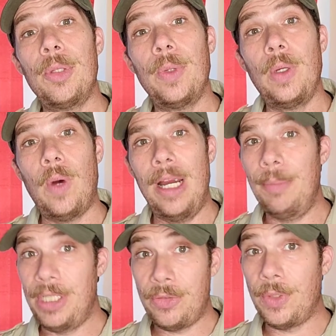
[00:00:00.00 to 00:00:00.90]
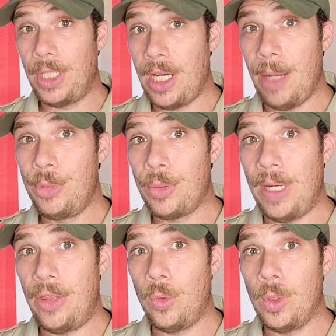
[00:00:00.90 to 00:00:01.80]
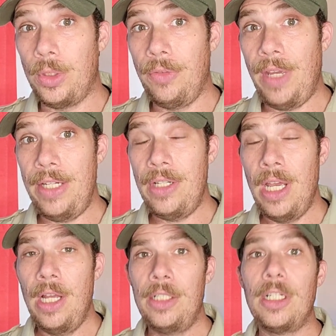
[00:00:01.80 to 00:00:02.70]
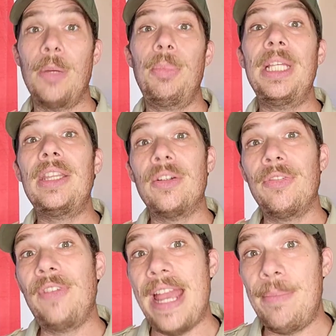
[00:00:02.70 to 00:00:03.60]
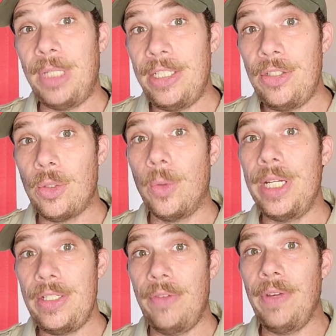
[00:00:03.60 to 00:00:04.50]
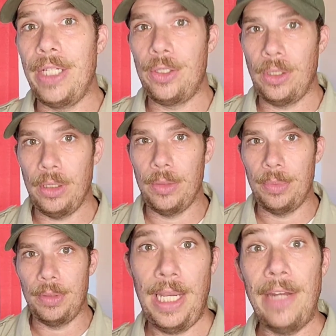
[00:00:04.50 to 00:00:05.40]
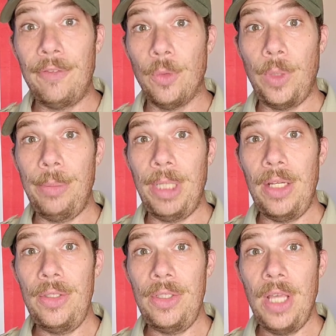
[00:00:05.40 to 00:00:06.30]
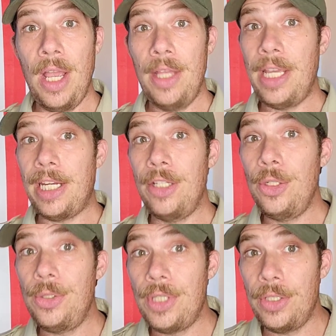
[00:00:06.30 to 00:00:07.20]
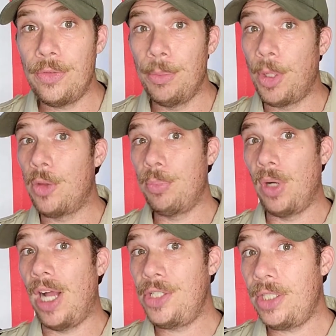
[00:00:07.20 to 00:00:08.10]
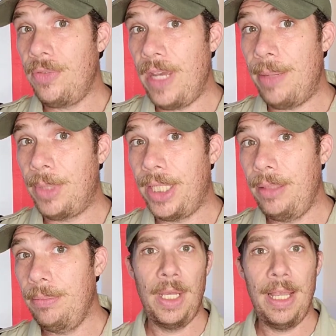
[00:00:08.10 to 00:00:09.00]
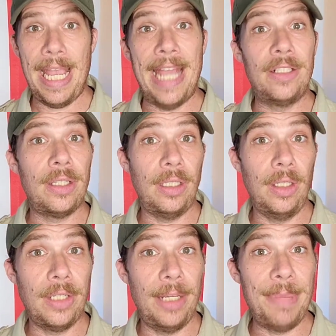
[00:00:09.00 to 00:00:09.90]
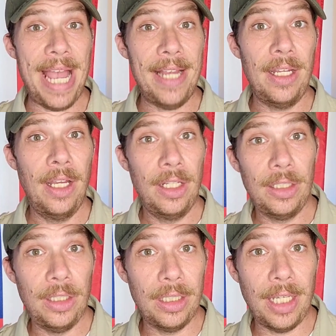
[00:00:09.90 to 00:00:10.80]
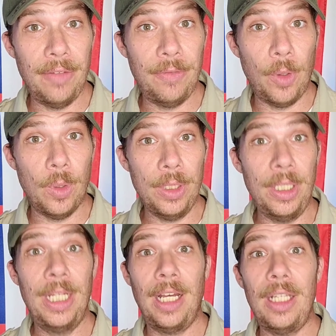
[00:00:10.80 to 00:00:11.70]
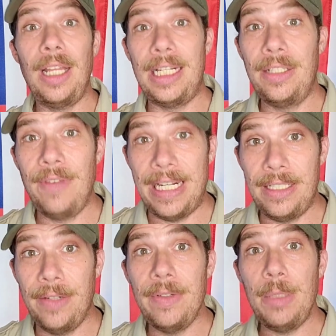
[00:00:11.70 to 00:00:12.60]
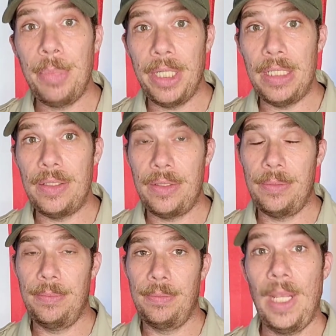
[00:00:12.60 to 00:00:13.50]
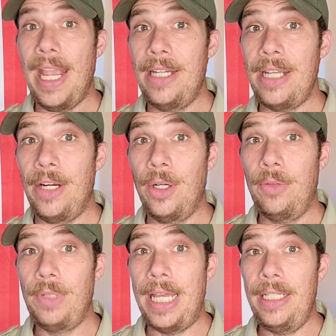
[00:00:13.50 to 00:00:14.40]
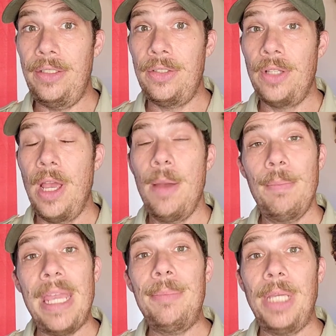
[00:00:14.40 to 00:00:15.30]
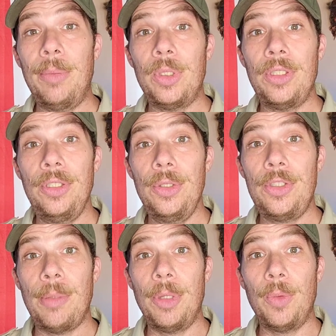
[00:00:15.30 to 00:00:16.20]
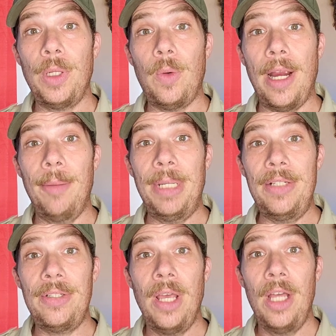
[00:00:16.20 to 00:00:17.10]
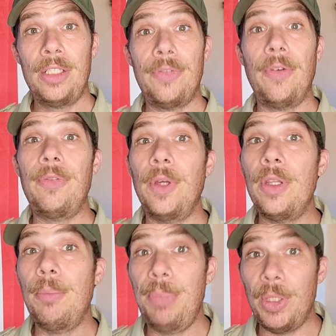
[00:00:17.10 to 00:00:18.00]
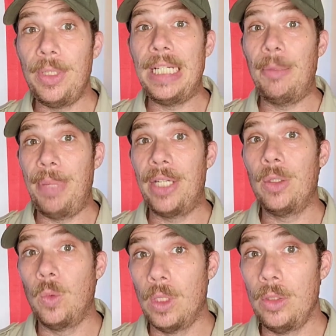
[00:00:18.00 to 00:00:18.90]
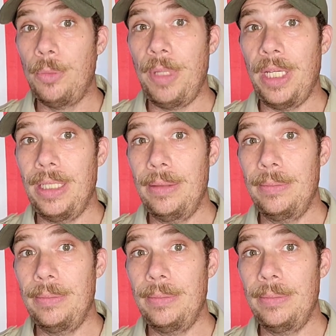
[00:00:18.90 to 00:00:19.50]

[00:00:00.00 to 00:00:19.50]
of the requirements for the Cubs Around the World event to complete their Family Stories adventure loop. And for Webelos, they can use this for both Project Family and the Looking Back, Looking Forward elective activity pins. And Arrow of Lights may be able to use some of the requirements to fulfill the Building a Better World pin.